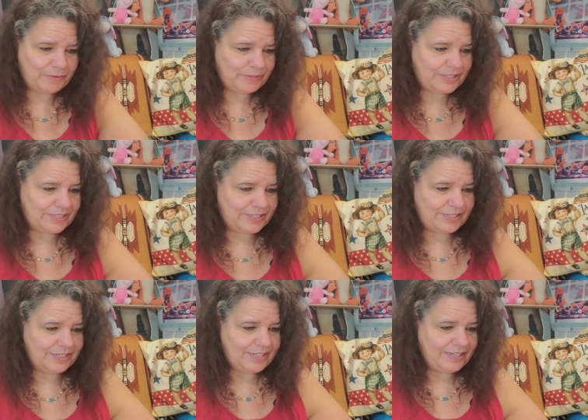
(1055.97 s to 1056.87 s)
Those
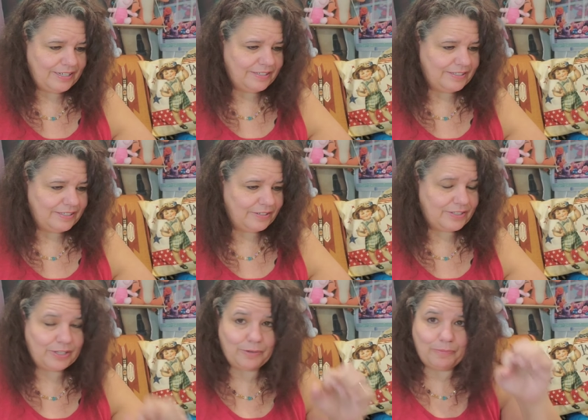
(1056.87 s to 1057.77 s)

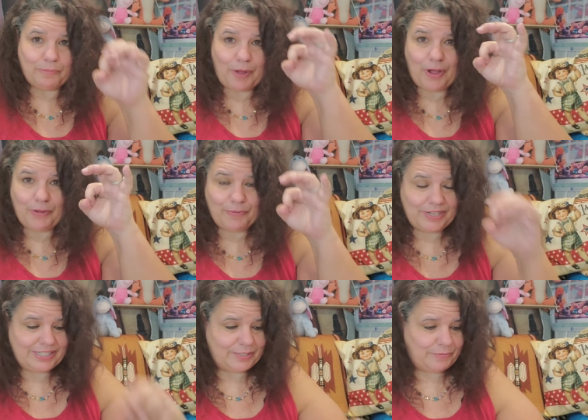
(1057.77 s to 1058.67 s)
little ball ones,